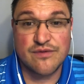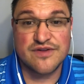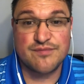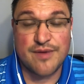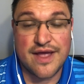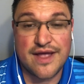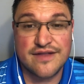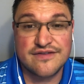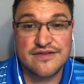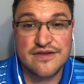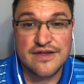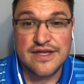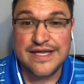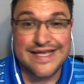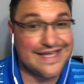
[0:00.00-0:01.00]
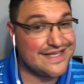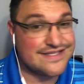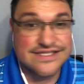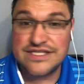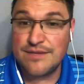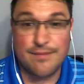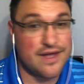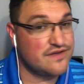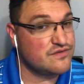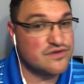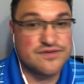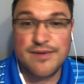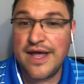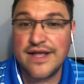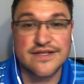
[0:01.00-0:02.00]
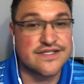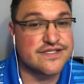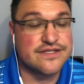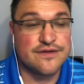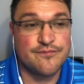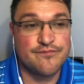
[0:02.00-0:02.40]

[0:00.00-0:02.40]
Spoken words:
response isn't the best response.